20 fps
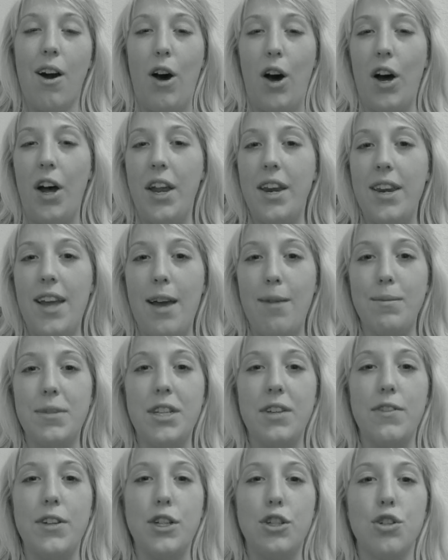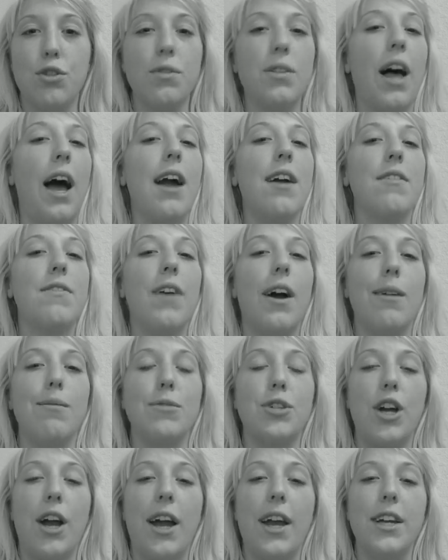on MTV True Life.
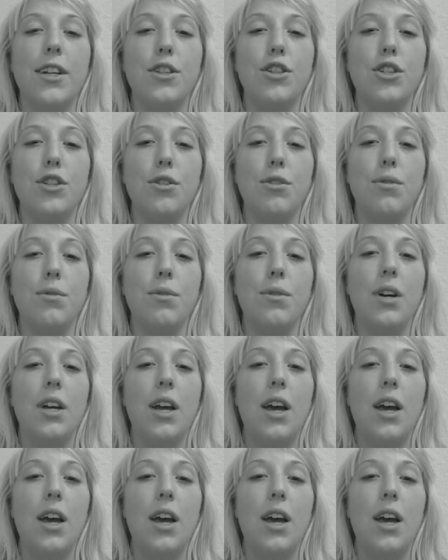I'm trying to